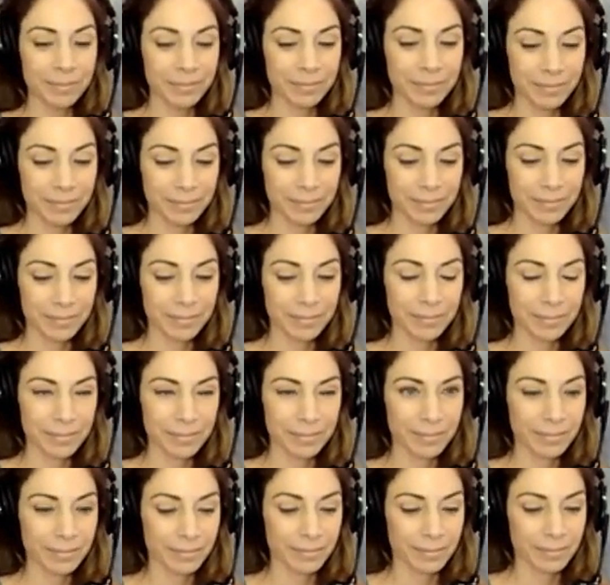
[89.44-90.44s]

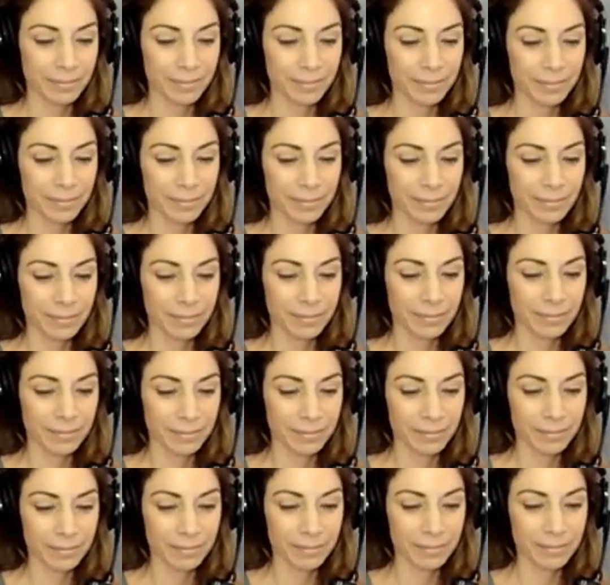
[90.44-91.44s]

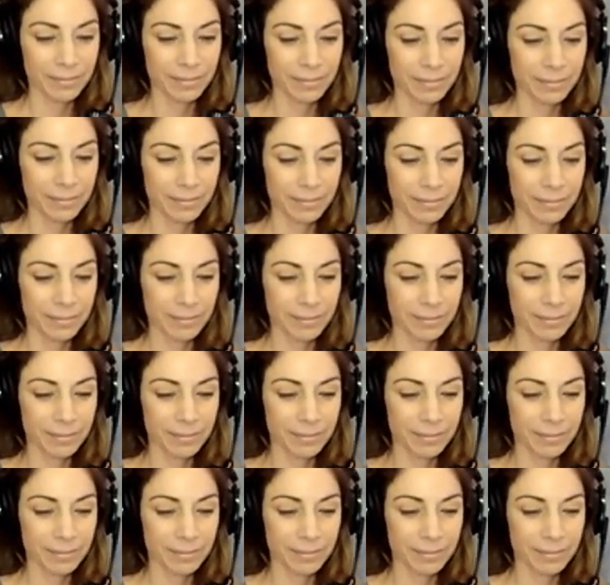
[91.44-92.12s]
[no speech]